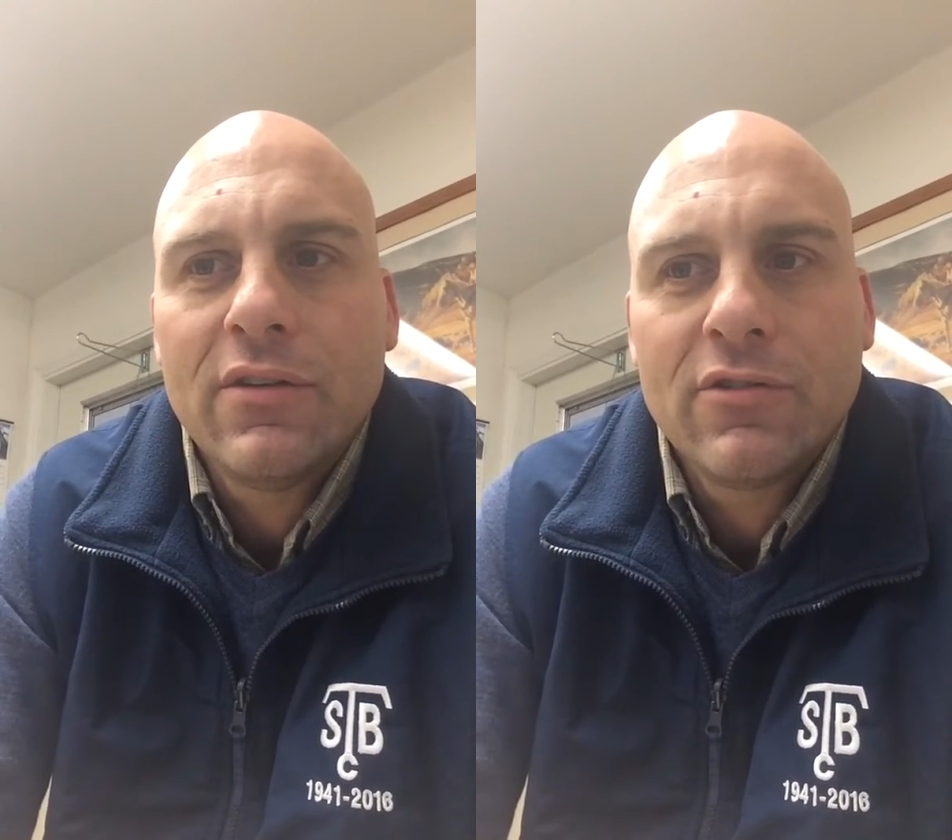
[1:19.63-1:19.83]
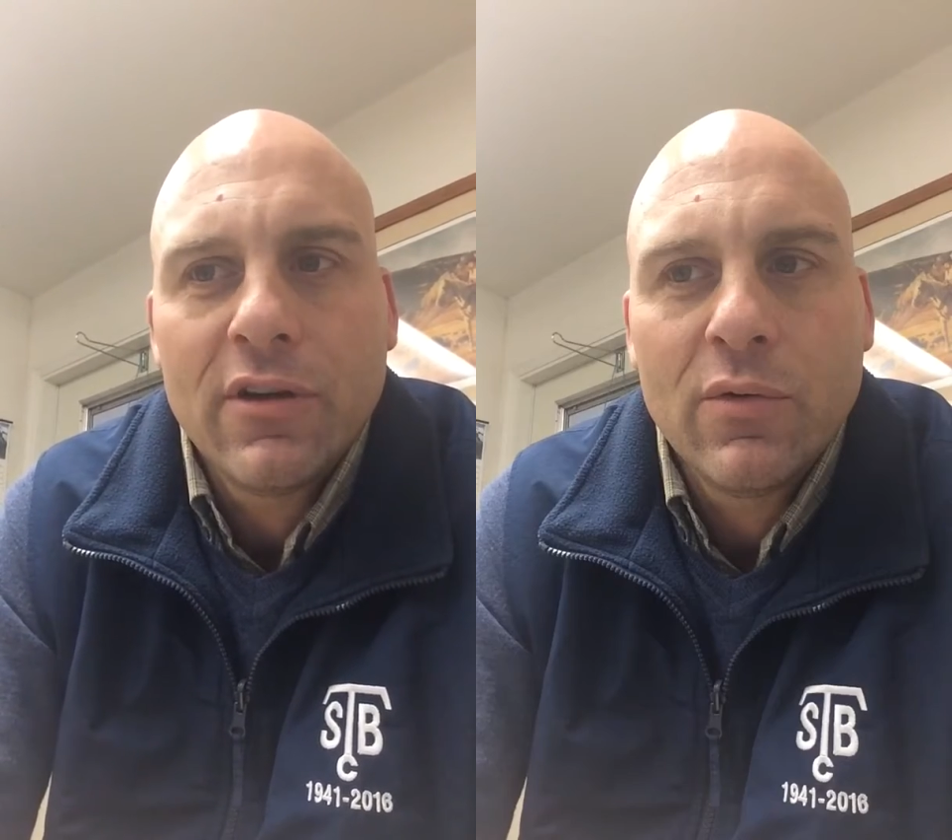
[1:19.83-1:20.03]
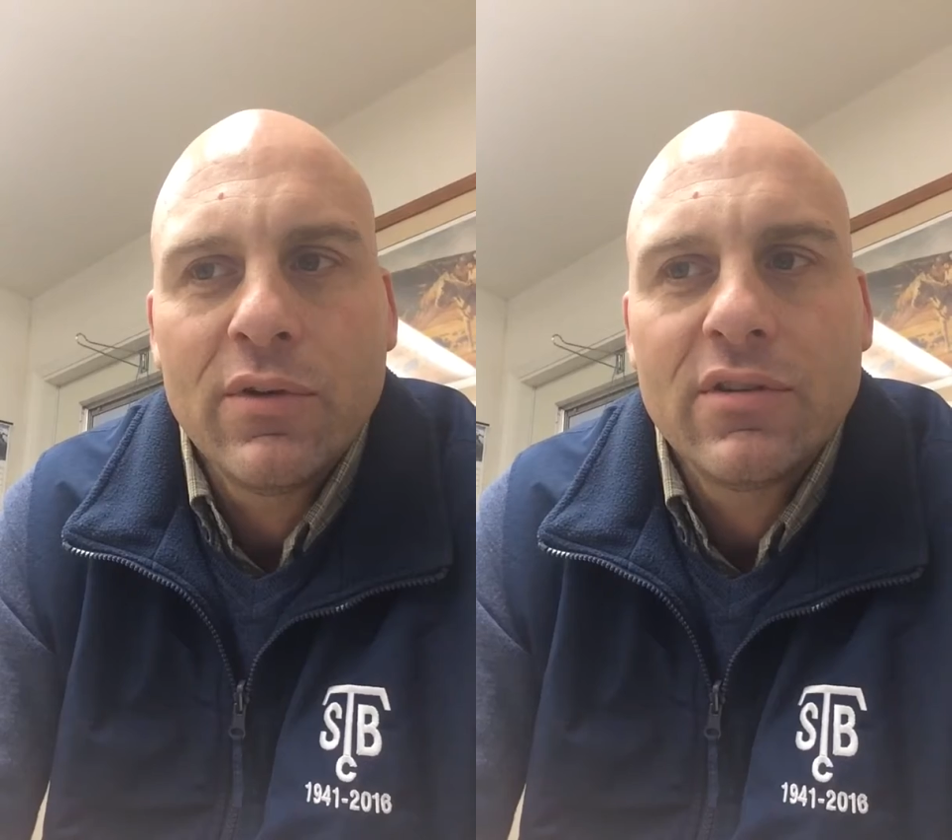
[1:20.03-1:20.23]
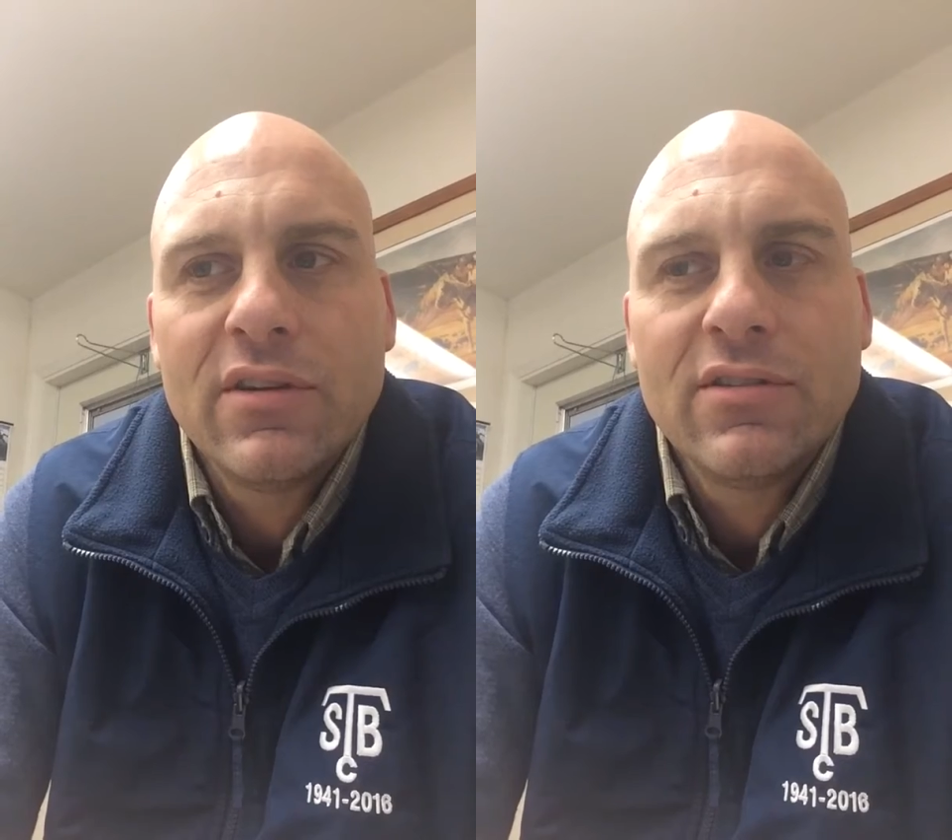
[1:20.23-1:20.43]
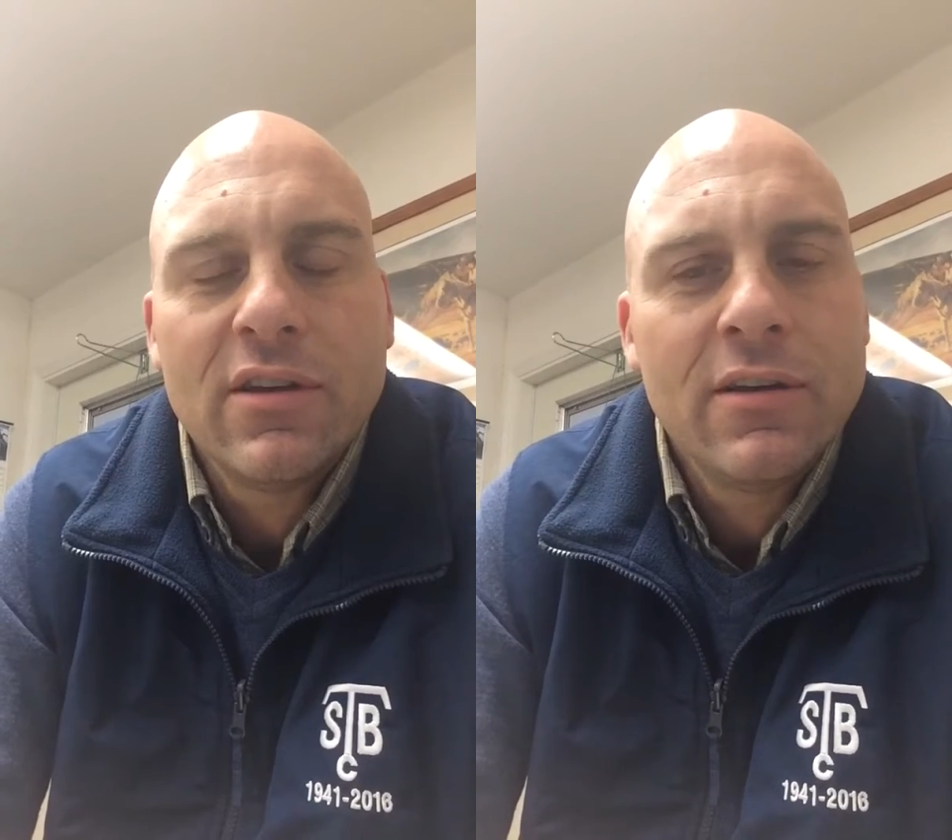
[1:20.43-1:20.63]
and straight
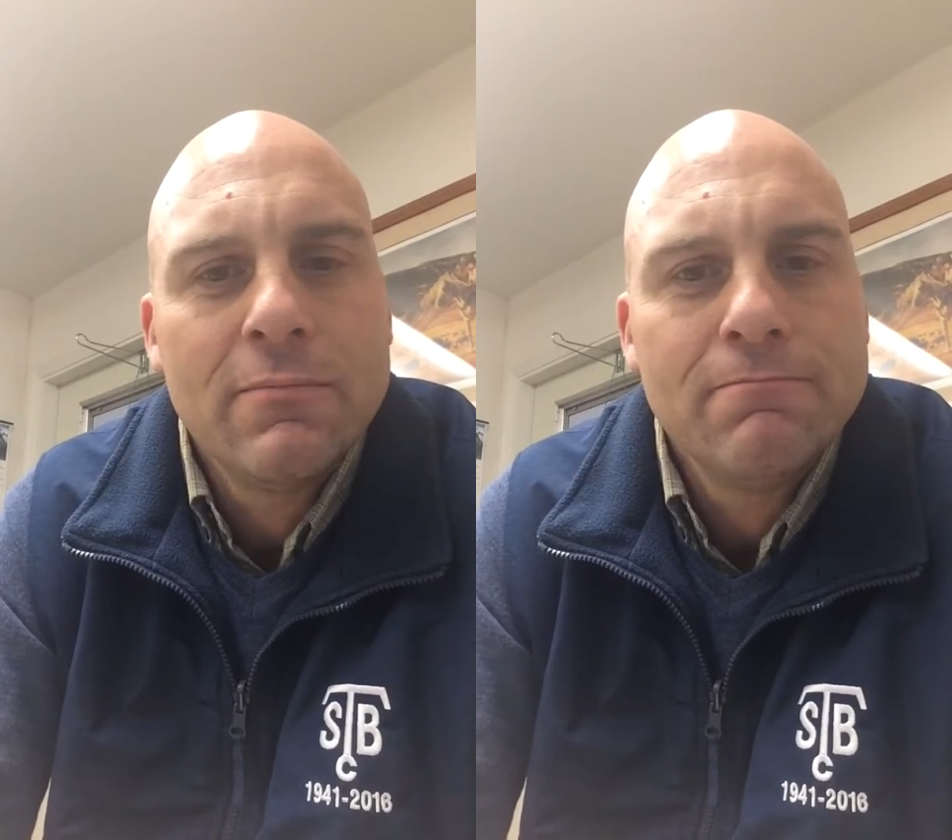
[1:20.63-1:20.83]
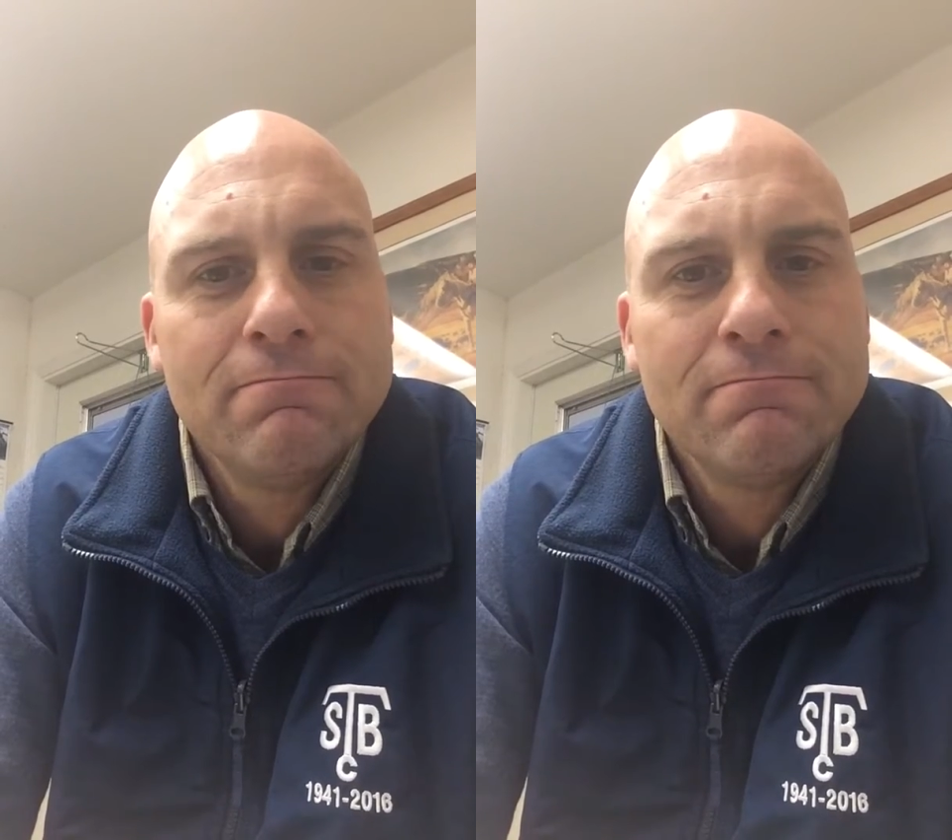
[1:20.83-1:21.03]
whiskey, son.